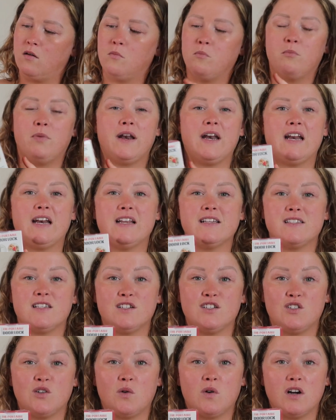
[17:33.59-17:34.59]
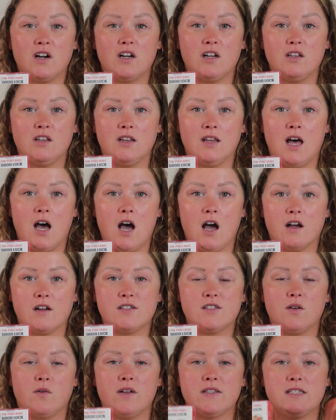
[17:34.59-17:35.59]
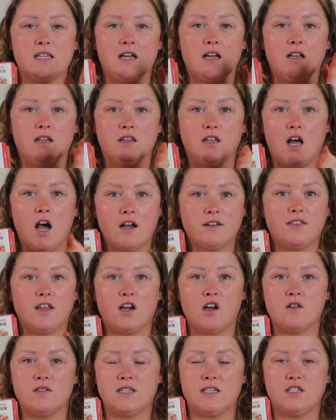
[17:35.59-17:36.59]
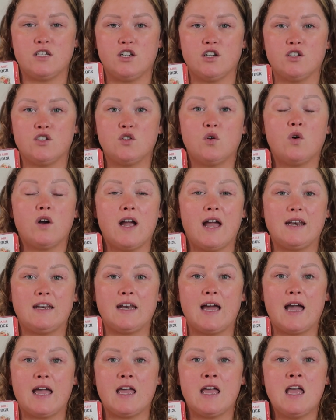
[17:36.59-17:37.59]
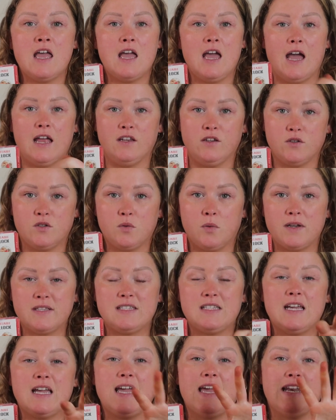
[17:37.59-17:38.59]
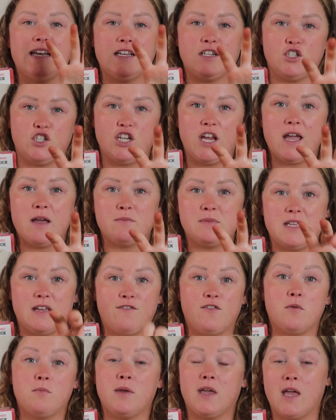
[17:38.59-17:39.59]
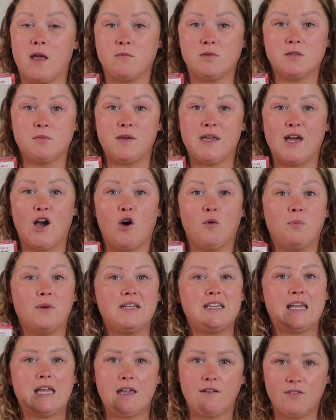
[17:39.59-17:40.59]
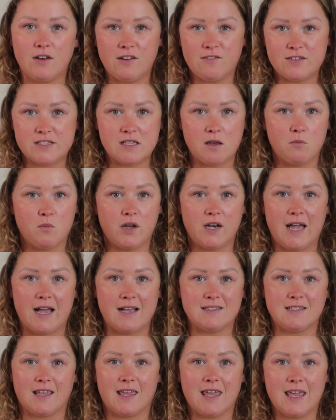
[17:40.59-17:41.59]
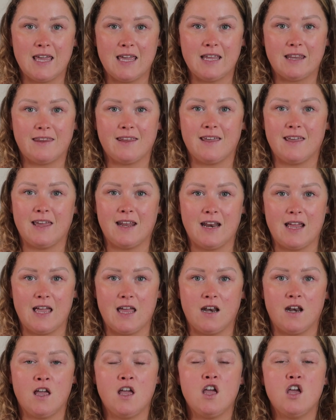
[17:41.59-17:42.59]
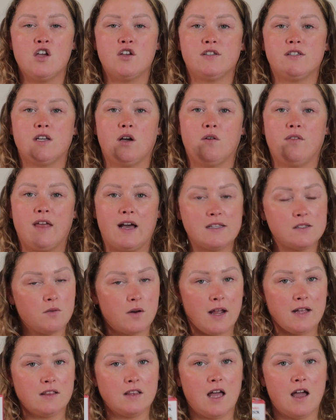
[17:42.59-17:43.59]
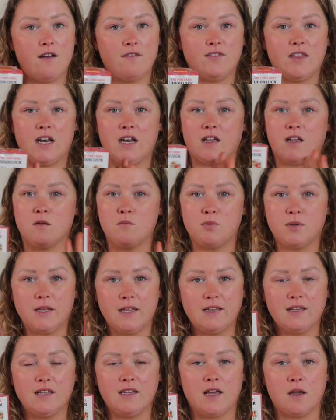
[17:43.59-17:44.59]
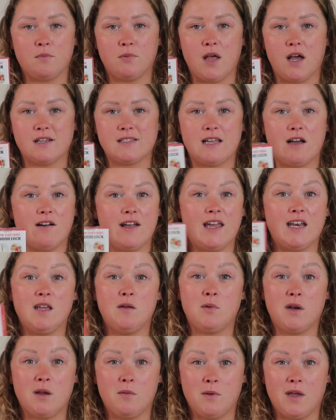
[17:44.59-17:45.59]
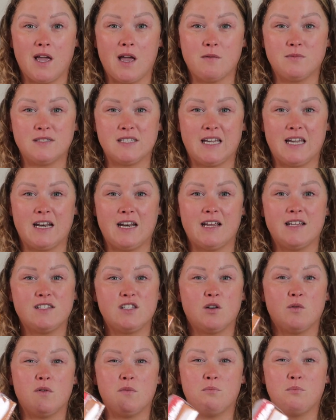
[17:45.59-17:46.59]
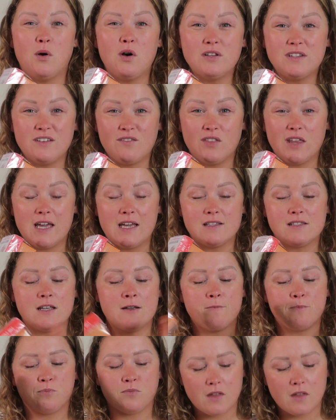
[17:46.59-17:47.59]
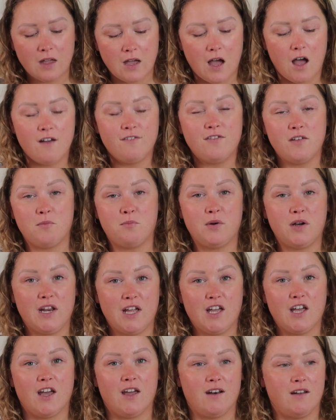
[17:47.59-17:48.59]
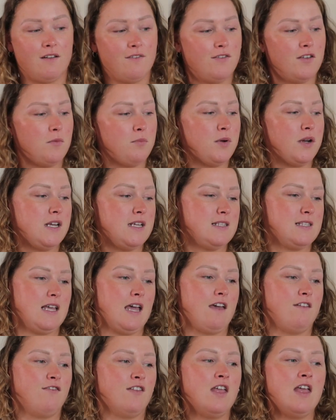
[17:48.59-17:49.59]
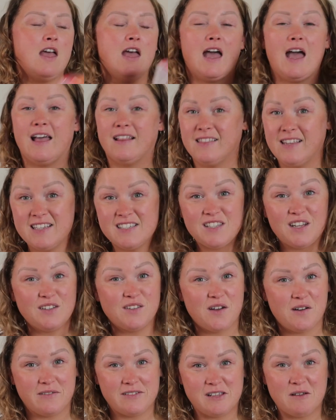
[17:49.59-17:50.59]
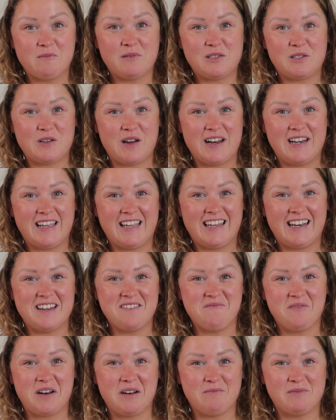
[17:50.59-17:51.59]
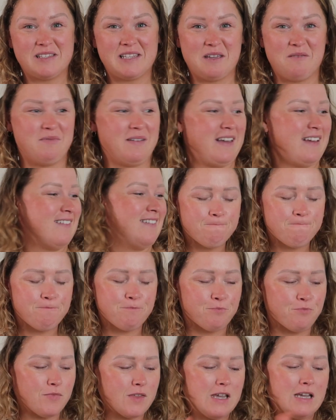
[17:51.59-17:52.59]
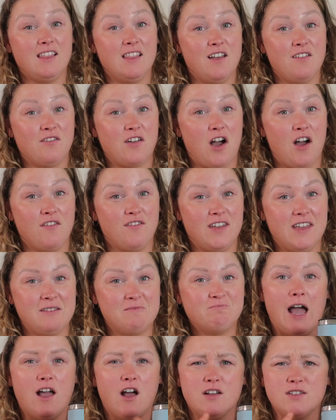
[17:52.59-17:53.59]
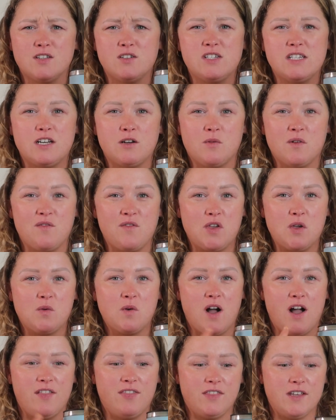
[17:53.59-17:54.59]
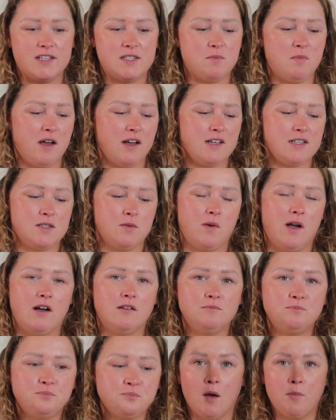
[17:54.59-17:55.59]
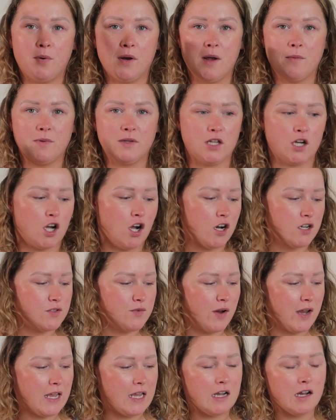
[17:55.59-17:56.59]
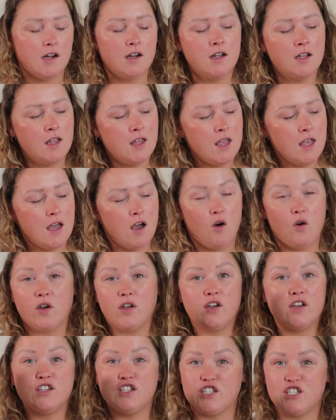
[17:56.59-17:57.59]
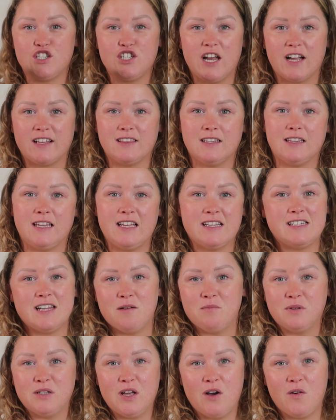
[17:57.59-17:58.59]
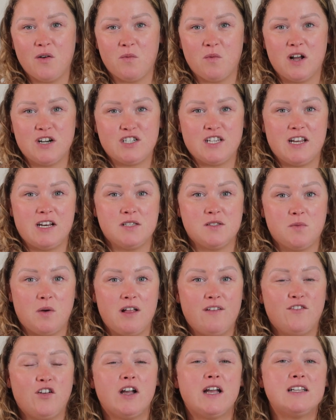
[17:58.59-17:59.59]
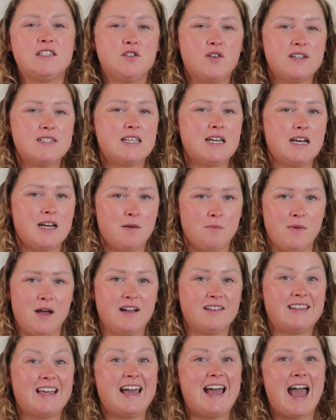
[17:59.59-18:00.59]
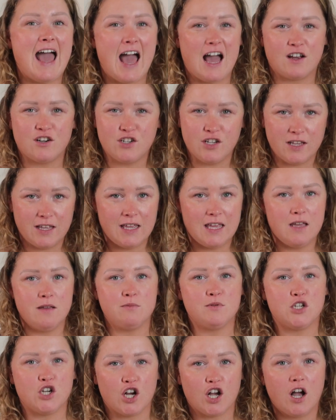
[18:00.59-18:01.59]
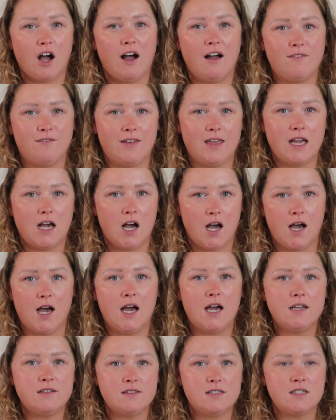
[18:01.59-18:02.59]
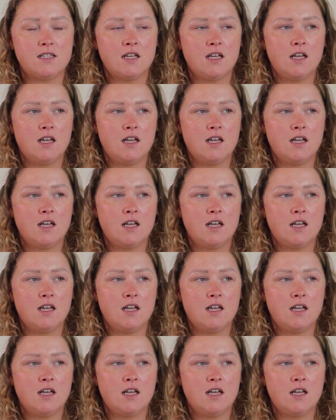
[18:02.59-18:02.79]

but it is a door lock. So it's a lock that goes into your door at night, and you twist it and it jams it from being able to be opened even if someone has a key to get in. So that's what I love, that it completely like blocks out anybody being able to get in. So with both of these, I'll feel pretty good. I'll feel pretty safe. At least I'll know if someone's trying to get in when I'm sleeping. I love coffee. I also did a review on this mug as well. I'll put up in the cards right here, or you can just check the link down below and watch that as well if you're interested in a mug that actually keeps your coffee hot